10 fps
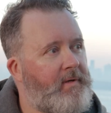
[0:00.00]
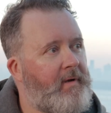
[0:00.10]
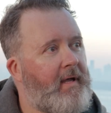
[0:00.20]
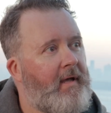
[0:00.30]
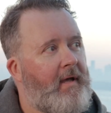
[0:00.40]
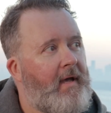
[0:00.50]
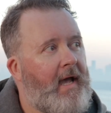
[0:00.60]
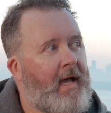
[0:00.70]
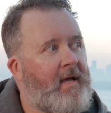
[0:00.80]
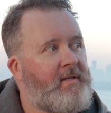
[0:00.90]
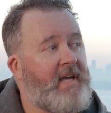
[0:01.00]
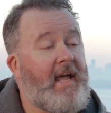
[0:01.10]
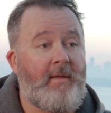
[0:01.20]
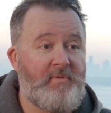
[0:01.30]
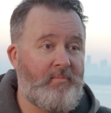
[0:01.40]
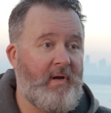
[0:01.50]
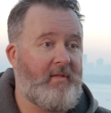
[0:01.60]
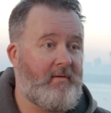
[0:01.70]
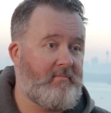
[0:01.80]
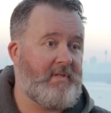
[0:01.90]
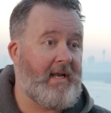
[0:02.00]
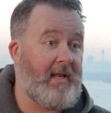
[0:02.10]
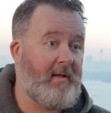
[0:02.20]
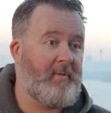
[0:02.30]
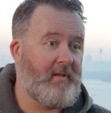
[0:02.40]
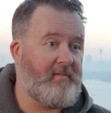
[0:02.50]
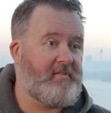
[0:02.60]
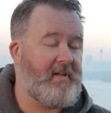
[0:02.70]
doing to head up to where the Dalai Lama lives,